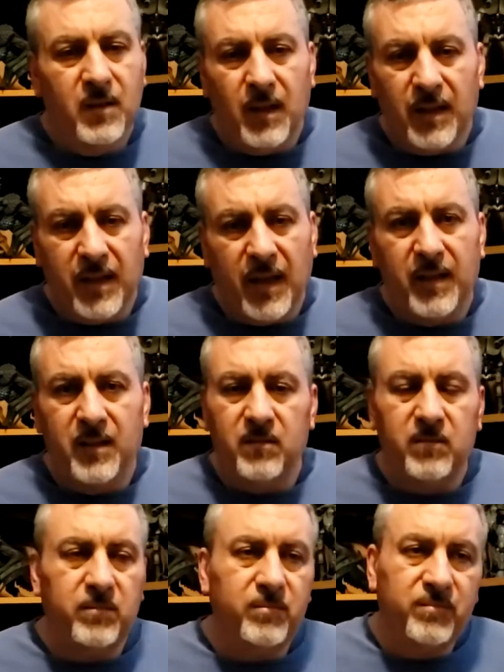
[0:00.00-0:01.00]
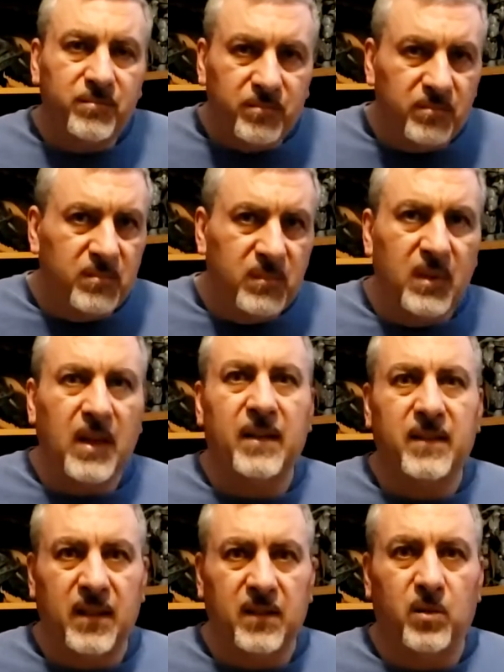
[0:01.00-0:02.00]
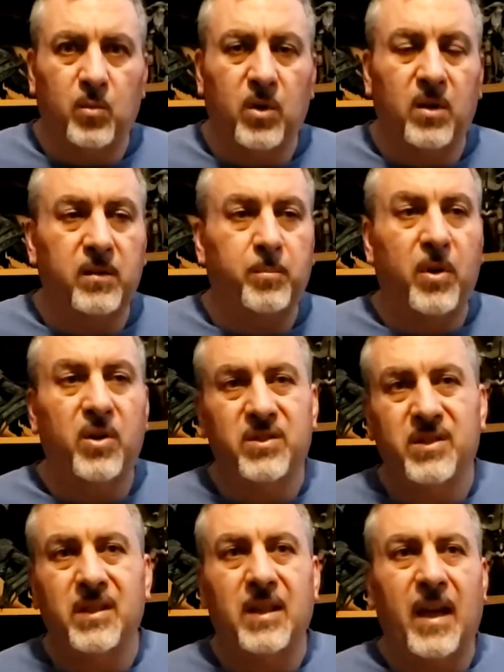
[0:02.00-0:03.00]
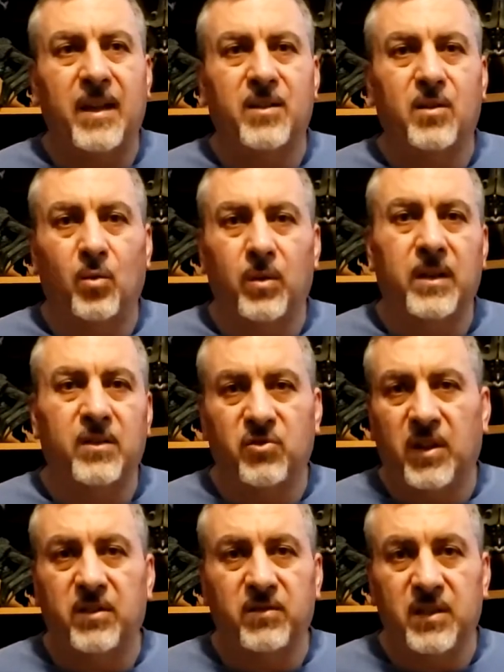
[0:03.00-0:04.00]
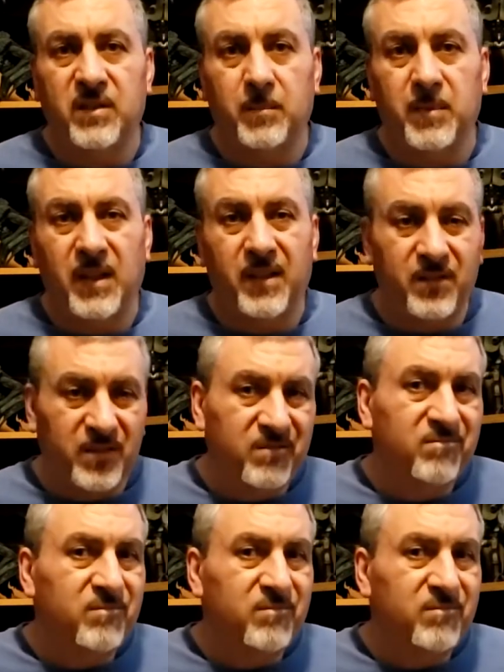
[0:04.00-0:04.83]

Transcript: Again, not the end of the world. Personally, I don't like trying to read subtitles.